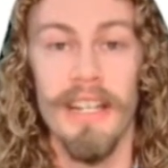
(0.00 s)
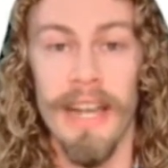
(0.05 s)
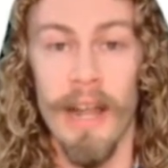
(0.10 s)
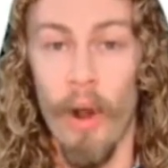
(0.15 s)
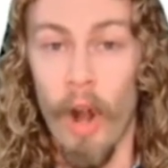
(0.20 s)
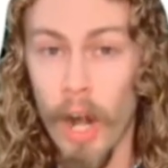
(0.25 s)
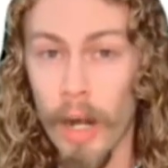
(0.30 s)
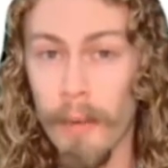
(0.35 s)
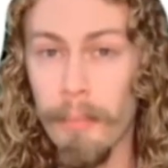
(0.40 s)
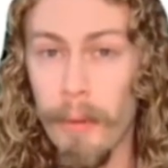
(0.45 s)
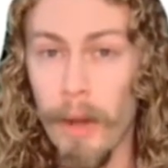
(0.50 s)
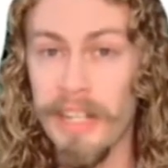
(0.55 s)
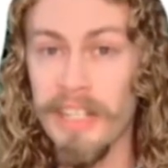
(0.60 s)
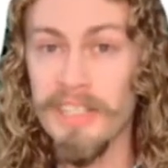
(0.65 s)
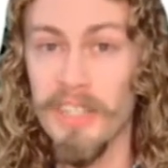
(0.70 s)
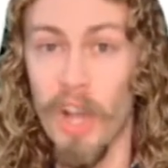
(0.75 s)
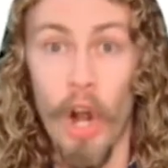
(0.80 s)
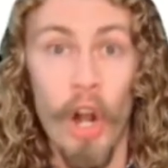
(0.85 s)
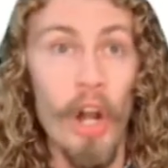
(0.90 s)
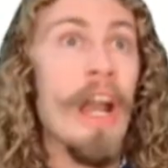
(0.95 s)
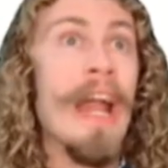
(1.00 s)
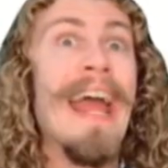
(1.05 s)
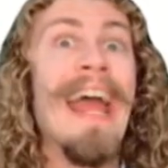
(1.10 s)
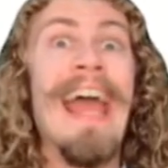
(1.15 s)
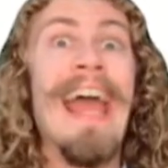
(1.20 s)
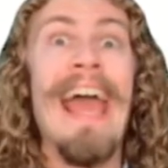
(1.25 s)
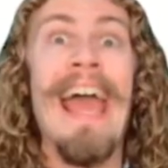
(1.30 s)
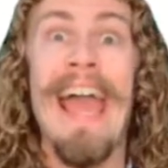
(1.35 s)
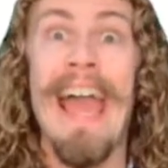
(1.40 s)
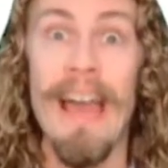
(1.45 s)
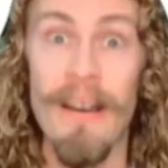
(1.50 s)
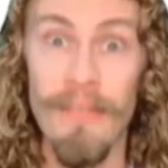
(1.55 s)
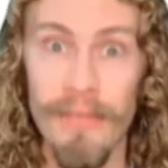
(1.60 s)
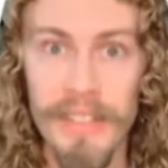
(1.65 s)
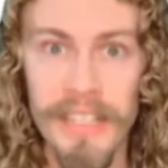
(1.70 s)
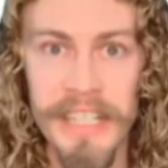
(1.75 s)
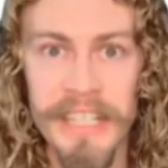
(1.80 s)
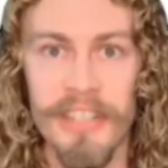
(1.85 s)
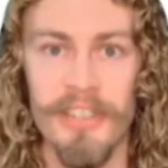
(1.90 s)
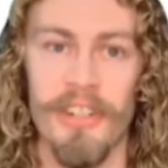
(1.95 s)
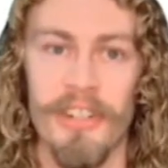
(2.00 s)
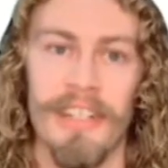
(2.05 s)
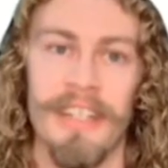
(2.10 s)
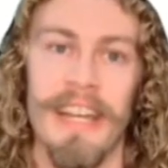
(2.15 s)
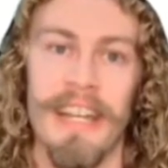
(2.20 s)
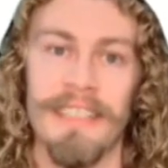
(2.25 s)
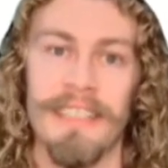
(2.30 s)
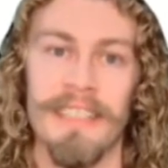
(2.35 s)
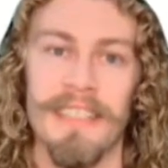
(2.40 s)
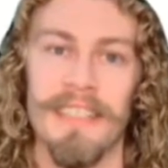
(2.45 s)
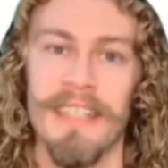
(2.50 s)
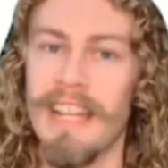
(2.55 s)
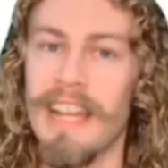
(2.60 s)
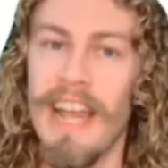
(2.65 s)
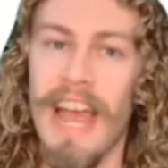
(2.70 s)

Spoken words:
our bodies are heavily interconnected.